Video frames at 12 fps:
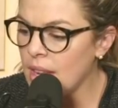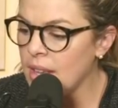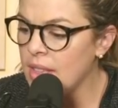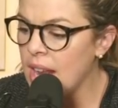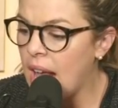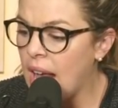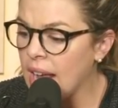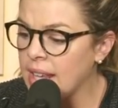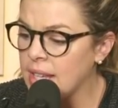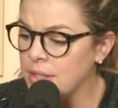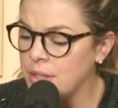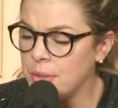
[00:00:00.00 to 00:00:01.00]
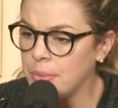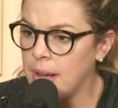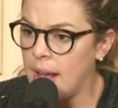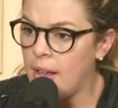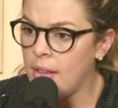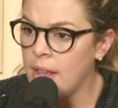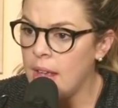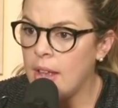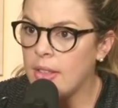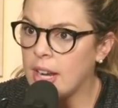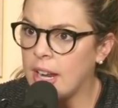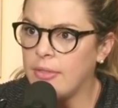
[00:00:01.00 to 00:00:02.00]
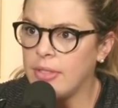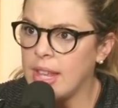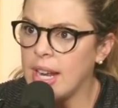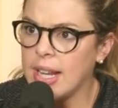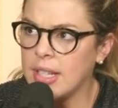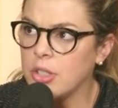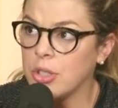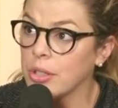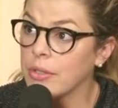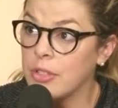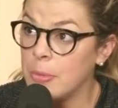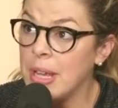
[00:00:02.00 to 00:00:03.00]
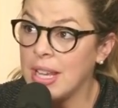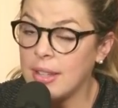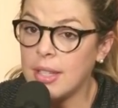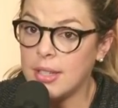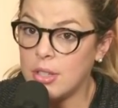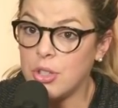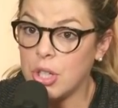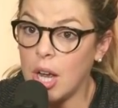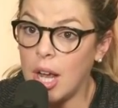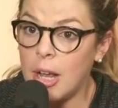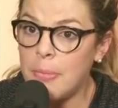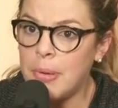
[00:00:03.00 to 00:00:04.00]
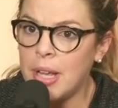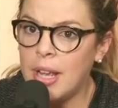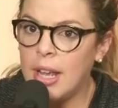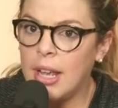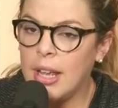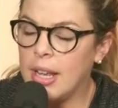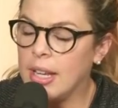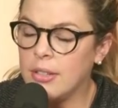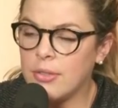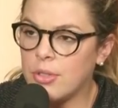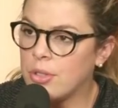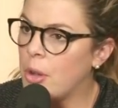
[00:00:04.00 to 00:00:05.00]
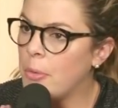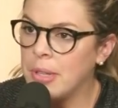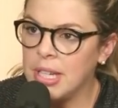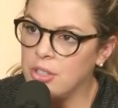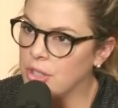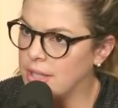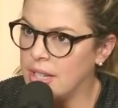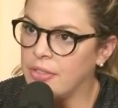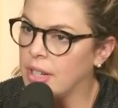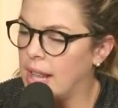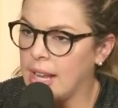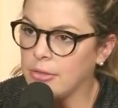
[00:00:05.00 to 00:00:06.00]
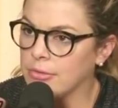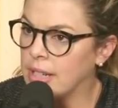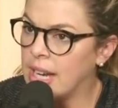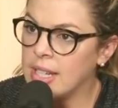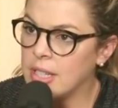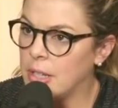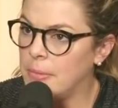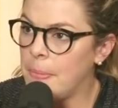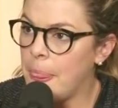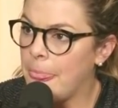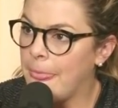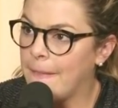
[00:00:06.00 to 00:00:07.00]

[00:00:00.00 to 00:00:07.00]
that I can do well, that has served me in this job in so many just different like random